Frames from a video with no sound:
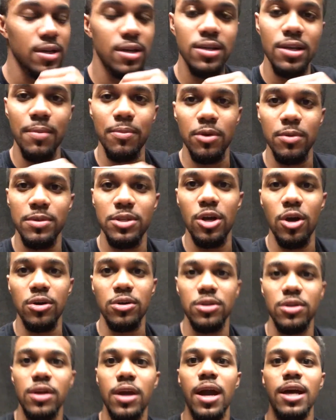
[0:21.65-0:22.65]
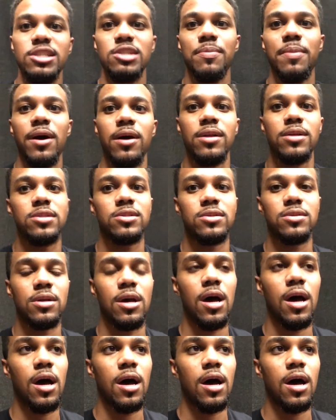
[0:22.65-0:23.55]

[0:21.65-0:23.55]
thing I'm going to be talking to you guys about is